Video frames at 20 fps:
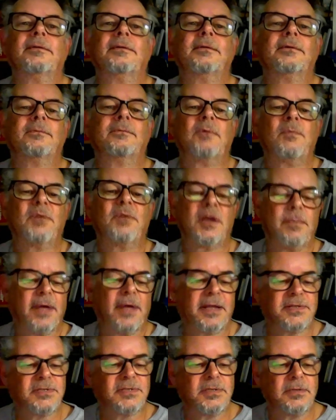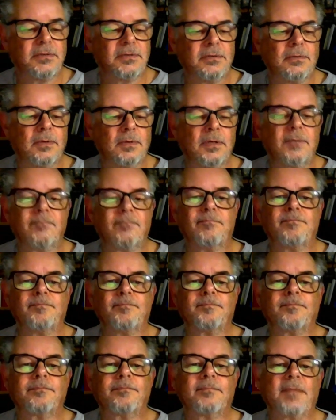when we go back to
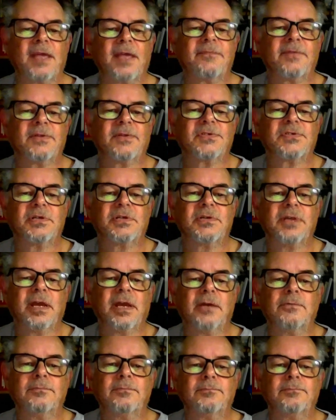FL Studio,